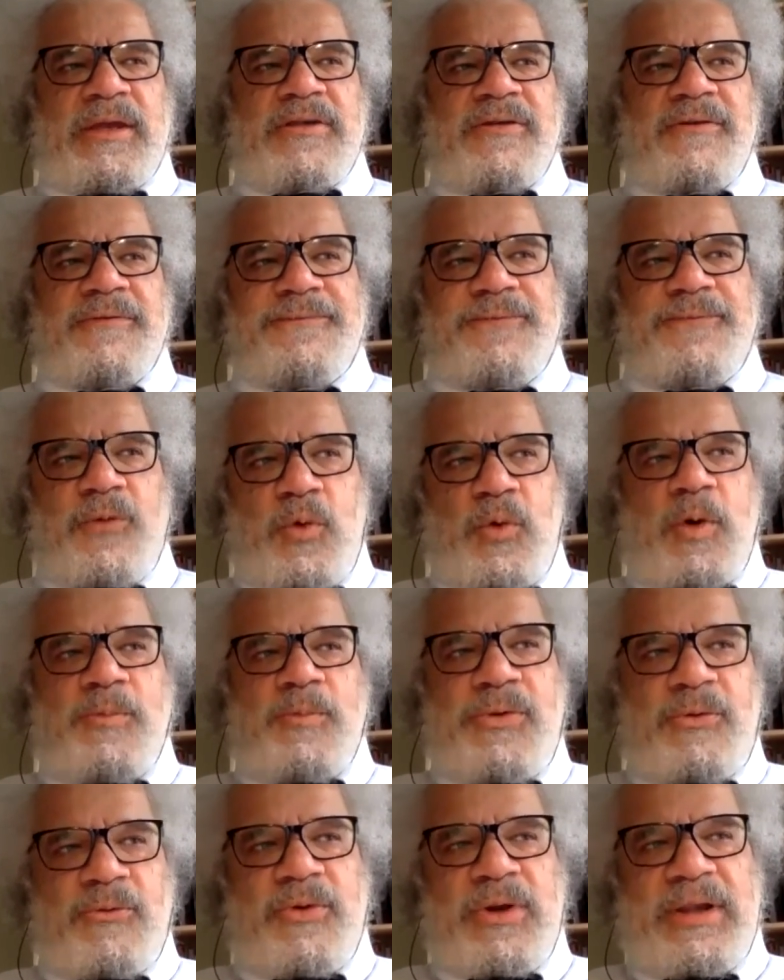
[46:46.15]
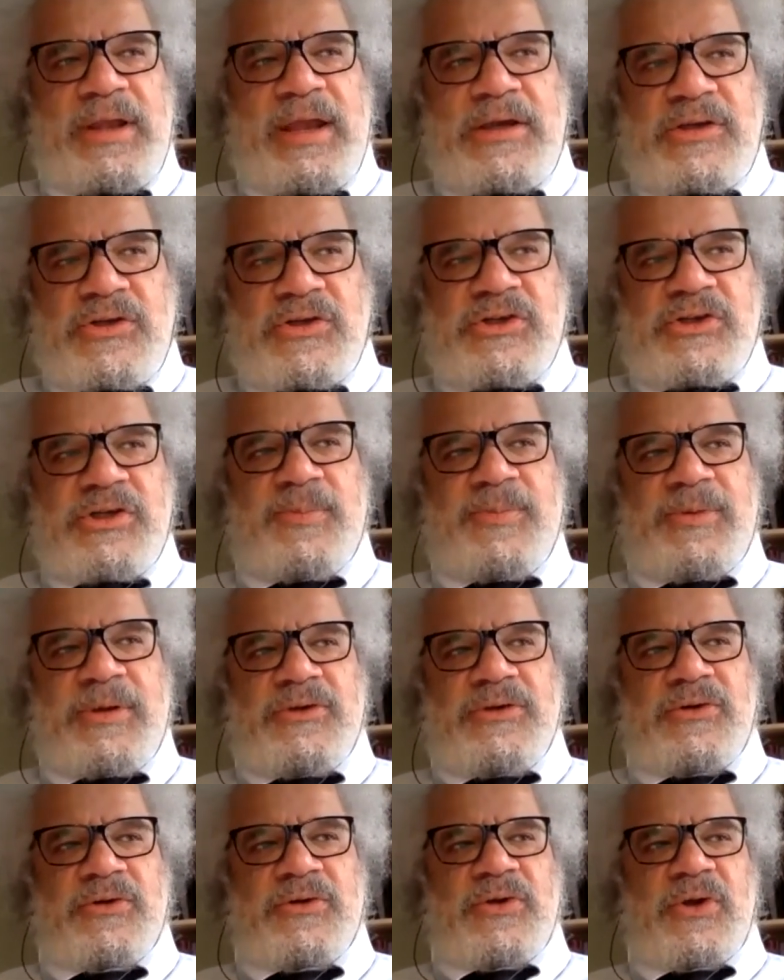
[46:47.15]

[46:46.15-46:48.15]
To form the relationship that you're